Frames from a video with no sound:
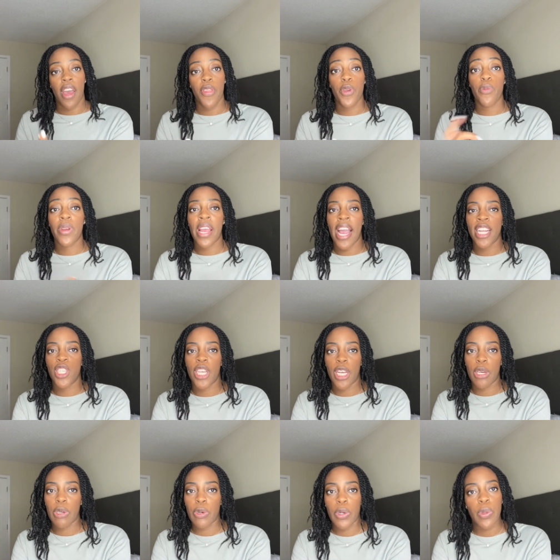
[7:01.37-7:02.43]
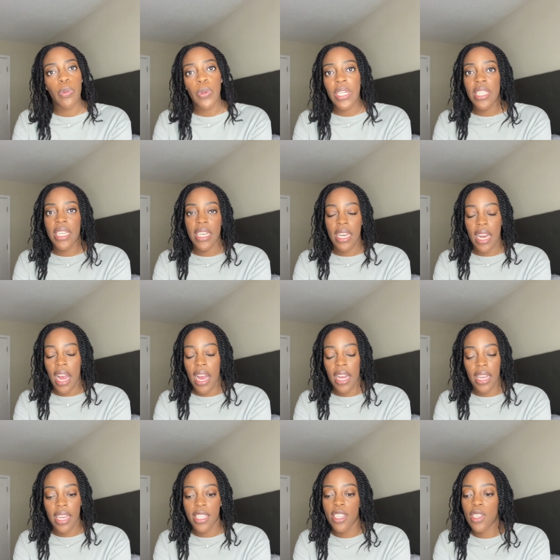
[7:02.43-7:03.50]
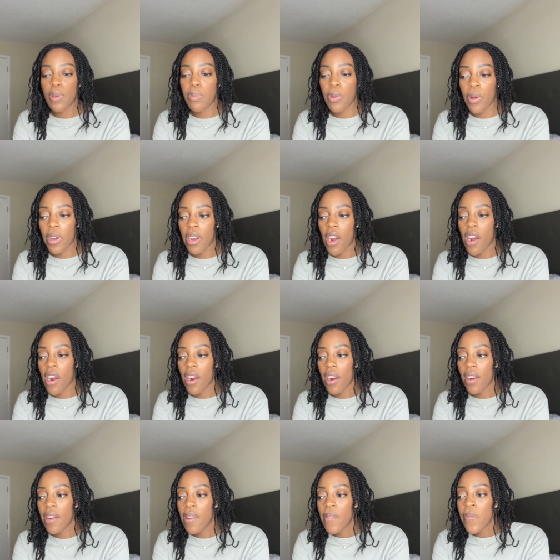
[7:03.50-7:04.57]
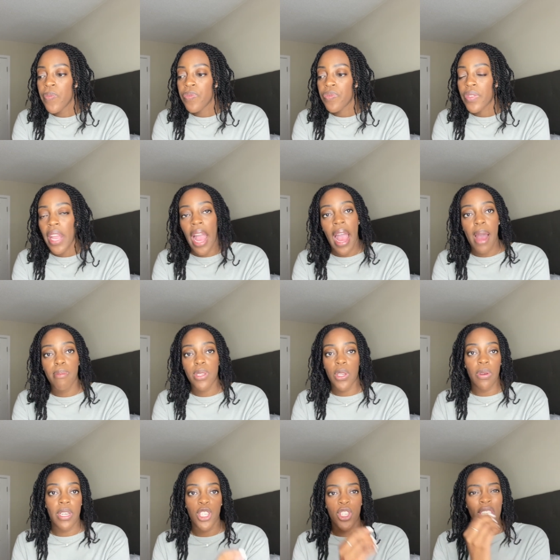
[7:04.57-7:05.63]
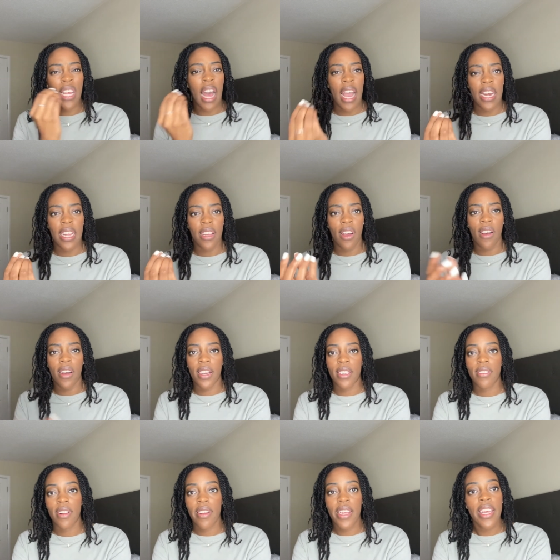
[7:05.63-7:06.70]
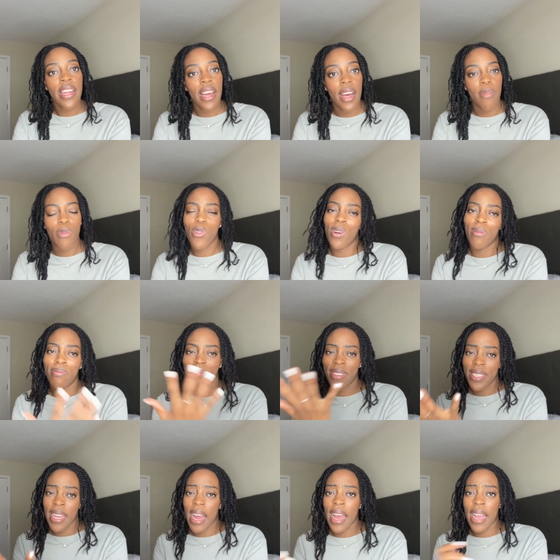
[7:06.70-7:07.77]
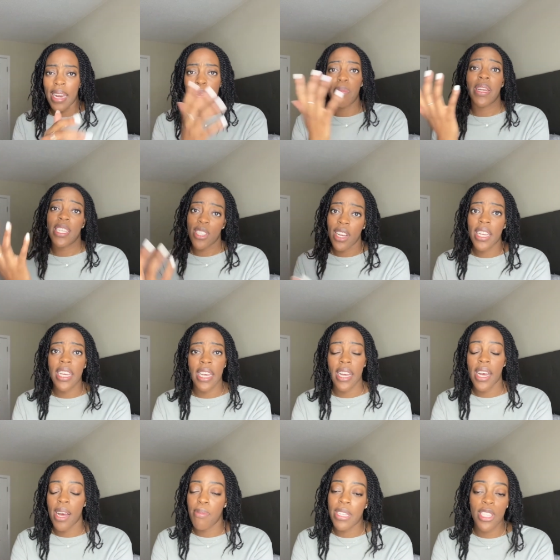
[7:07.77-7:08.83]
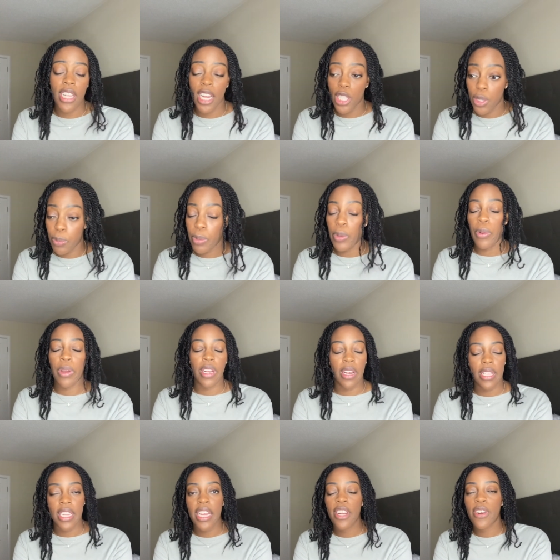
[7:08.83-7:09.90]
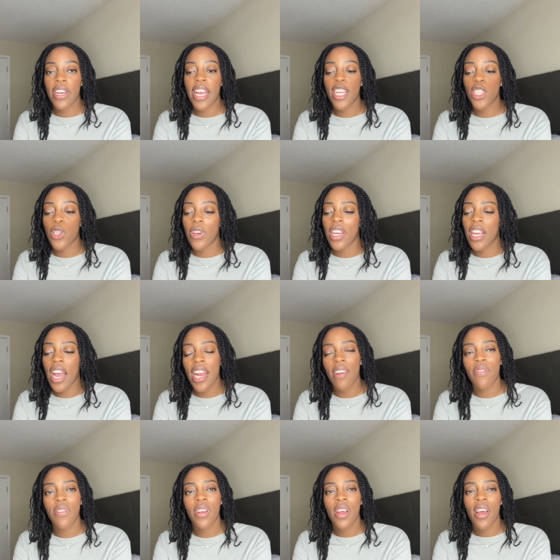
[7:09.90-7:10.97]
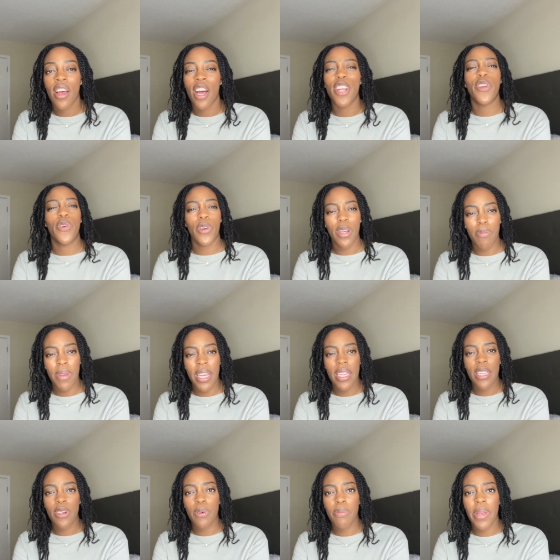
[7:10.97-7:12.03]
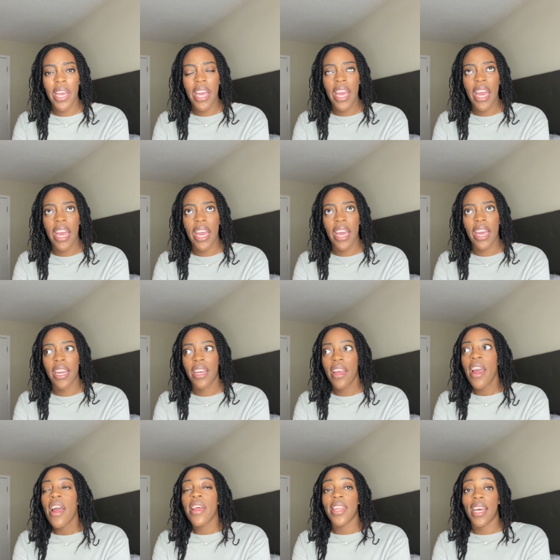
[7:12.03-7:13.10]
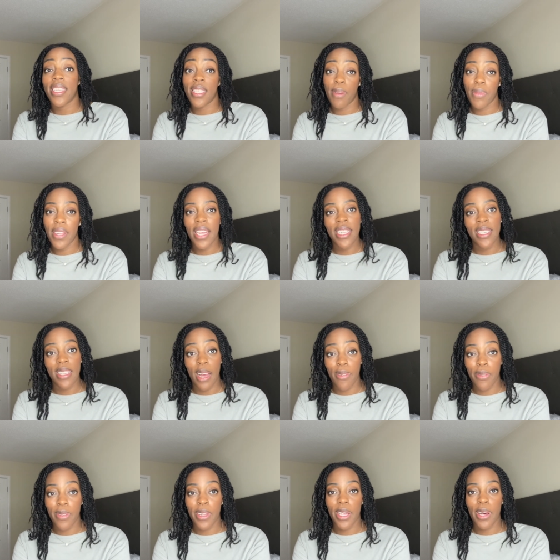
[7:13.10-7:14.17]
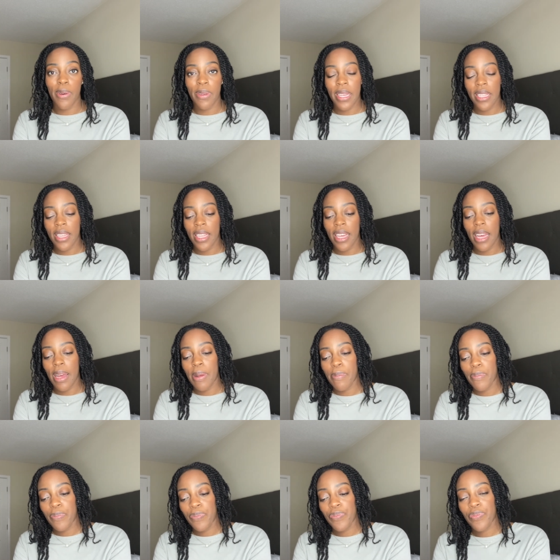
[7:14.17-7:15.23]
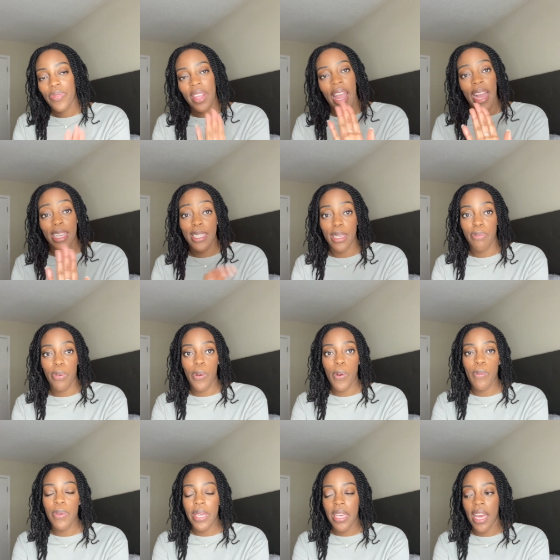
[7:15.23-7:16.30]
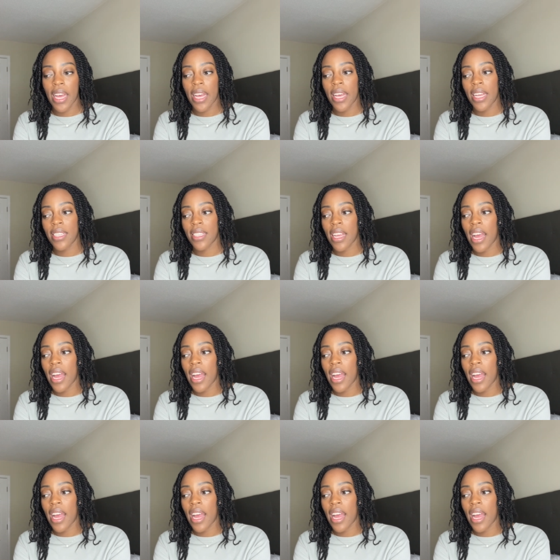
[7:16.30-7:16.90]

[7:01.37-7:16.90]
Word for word: other React Django group, we did not get to deploy our app so it's just hiding on github well it's not hiding but it's on github it's not deployed on the internet so it kind of annoyed me a little bit. And that's something that's definitely going in the um, exit poll because